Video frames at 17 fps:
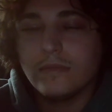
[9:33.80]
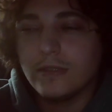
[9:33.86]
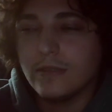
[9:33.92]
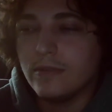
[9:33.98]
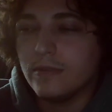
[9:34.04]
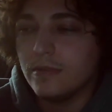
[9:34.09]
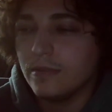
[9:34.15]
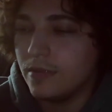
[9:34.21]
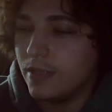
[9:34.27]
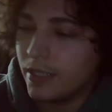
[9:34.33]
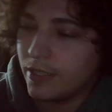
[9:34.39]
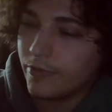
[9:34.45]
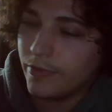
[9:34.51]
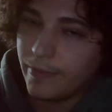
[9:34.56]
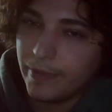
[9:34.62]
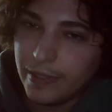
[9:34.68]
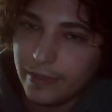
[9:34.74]
Cool. I'm going to
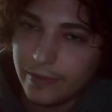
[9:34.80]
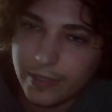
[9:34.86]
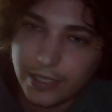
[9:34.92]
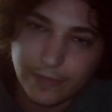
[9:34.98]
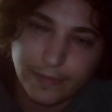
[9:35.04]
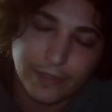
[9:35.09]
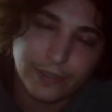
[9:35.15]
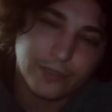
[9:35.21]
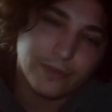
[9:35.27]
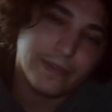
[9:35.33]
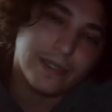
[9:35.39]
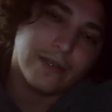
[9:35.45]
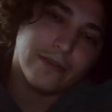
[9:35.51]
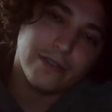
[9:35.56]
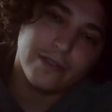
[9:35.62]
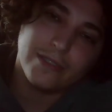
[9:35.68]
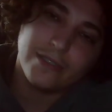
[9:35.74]
repeat what spiritual
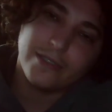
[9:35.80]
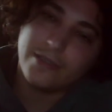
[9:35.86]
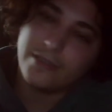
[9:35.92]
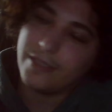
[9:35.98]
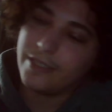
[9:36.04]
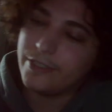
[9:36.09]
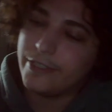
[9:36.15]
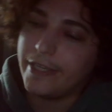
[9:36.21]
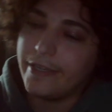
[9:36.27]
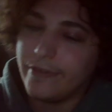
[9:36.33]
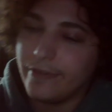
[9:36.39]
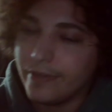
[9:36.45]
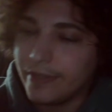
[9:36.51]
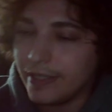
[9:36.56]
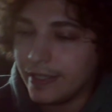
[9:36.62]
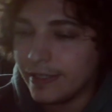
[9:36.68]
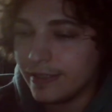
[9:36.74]
power is. I channeled
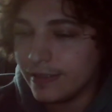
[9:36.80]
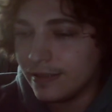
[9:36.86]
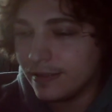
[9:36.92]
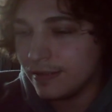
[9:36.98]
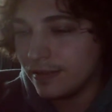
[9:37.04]
that.